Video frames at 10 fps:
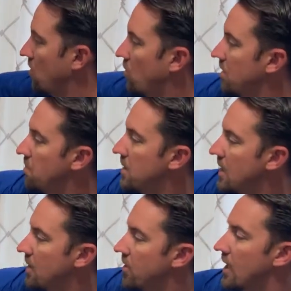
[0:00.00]
would
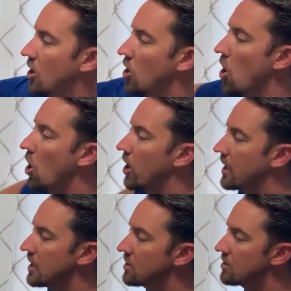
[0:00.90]
be the
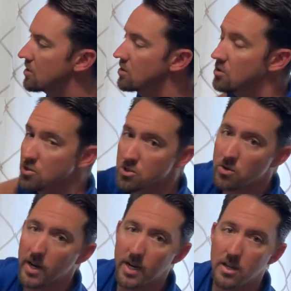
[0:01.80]
longest
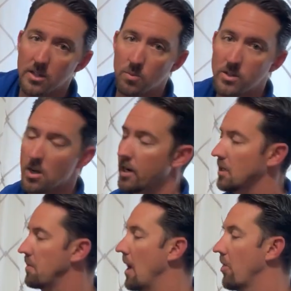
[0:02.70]
string, because we
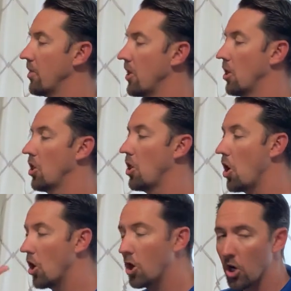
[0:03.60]
talked about the
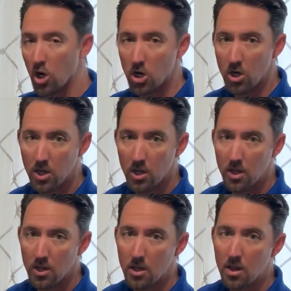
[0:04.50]
longer
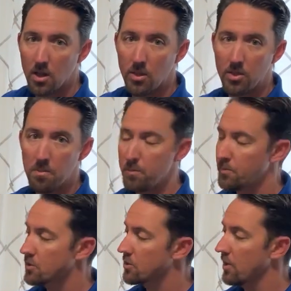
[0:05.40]
the
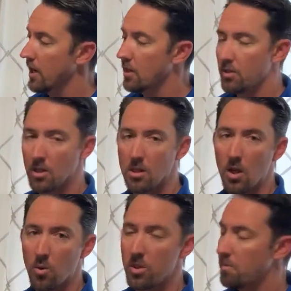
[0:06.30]
string, the
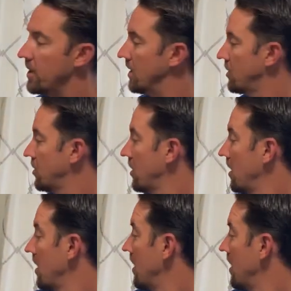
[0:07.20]
lower the pitch.